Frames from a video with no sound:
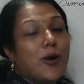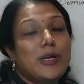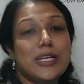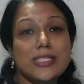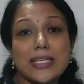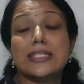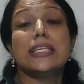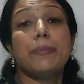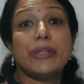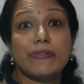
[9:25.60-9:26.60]
called as
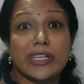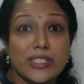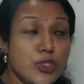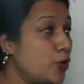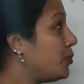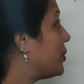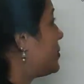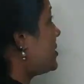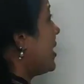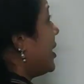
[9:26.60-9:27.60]
seminiferous
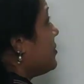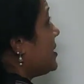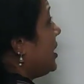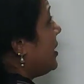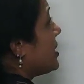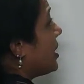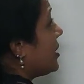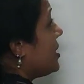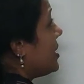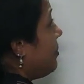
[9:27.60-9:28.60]
tubules. Can you see? These are
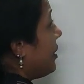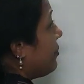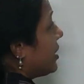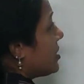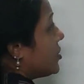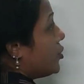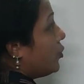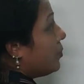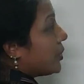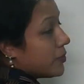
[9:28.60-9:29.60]
the seminiferous
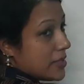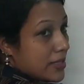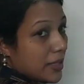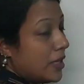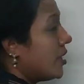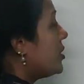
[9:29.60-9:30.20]
tubules.